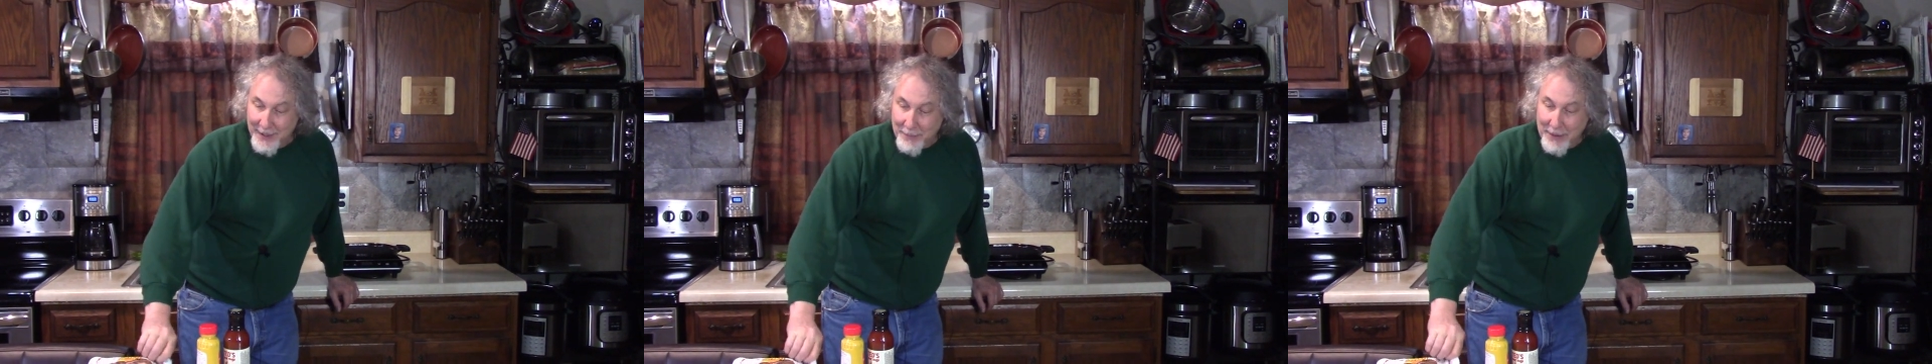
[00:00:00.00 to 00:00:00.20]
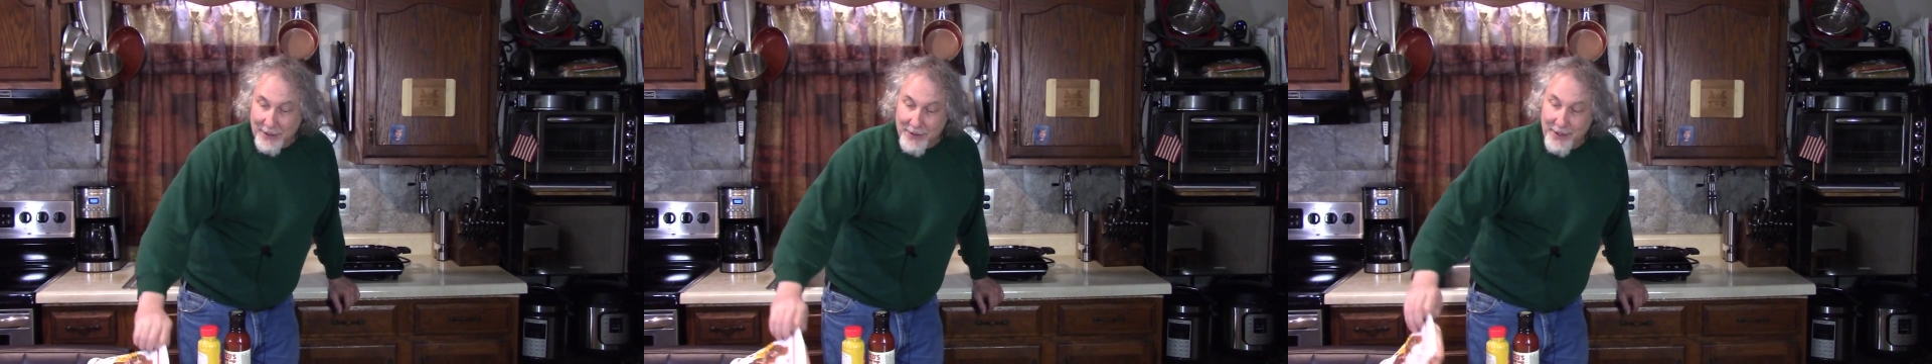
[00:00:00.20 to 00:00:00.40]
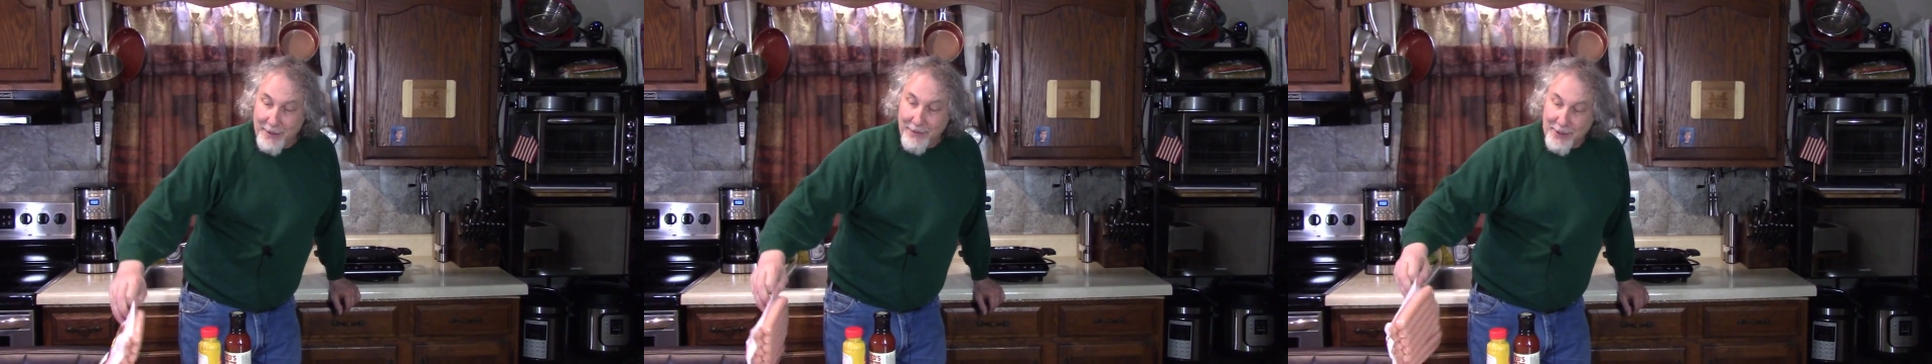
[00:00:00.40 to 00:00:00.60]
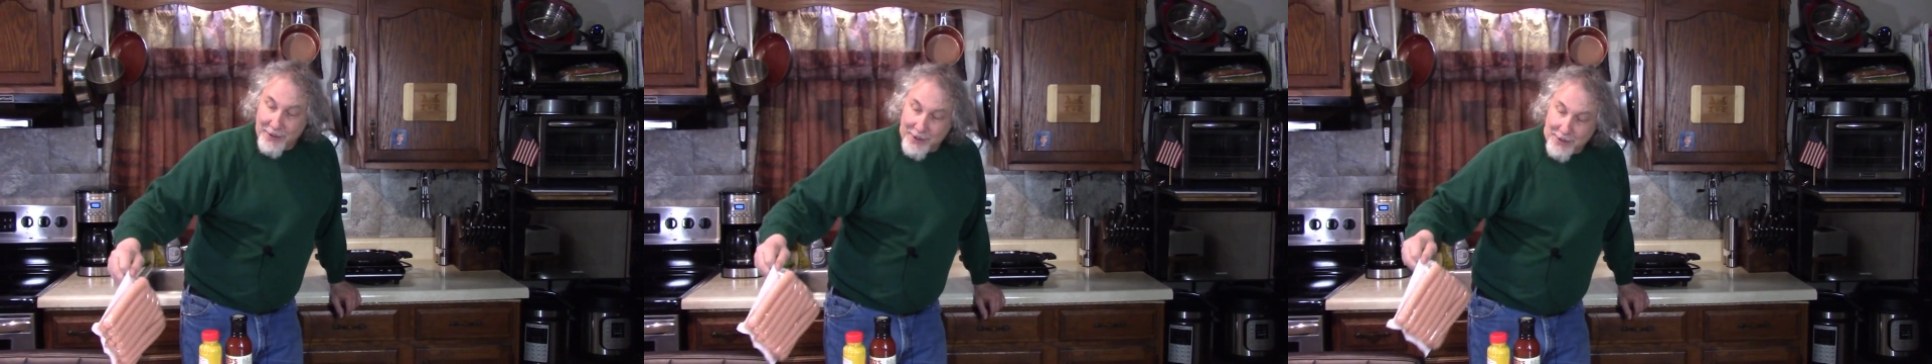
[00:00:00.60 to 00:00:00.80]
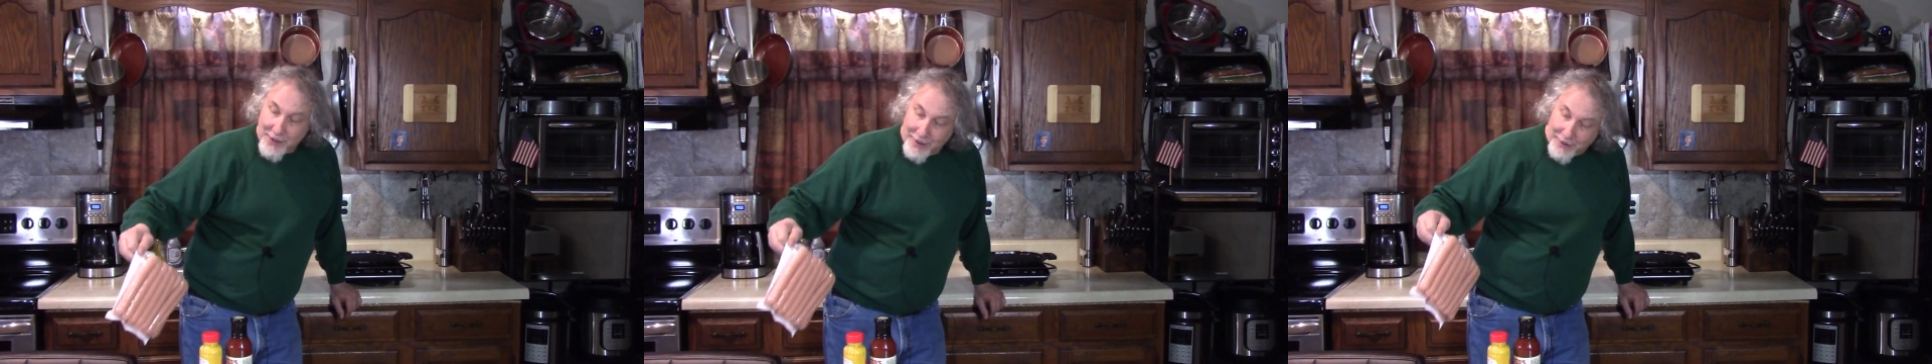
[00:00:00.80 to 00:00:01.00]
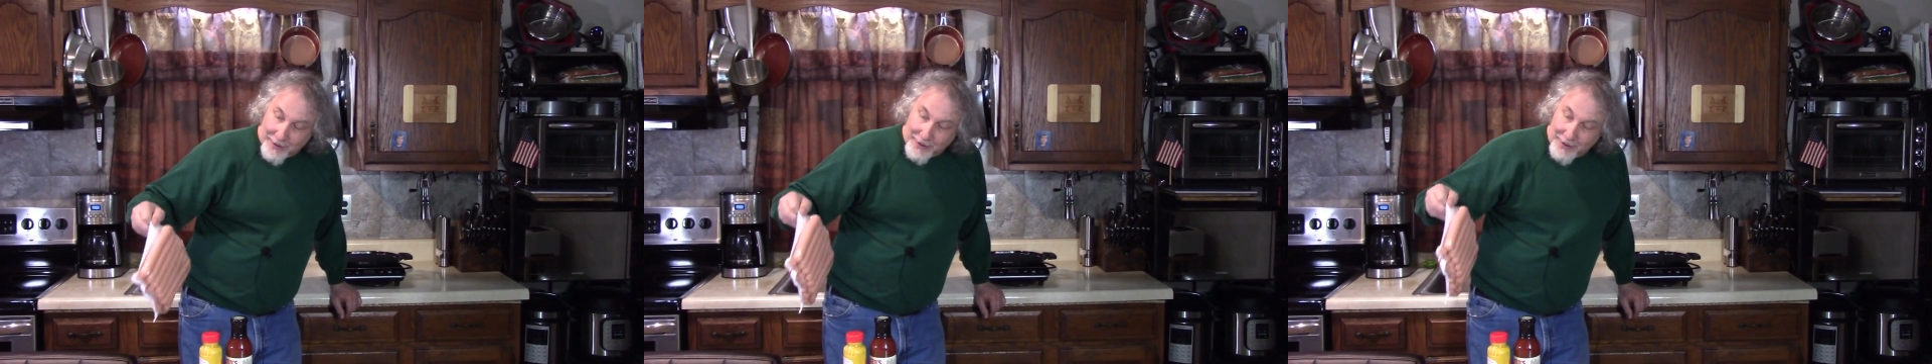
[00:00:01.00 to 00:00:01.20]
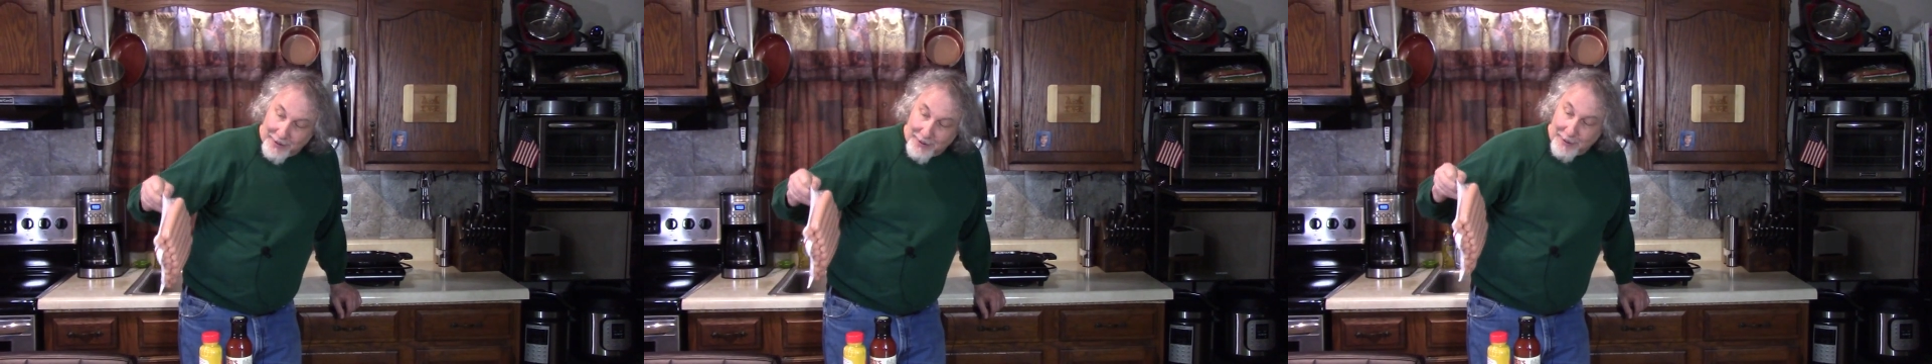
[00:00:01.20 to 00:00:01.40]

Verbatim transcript: about 7 inches long.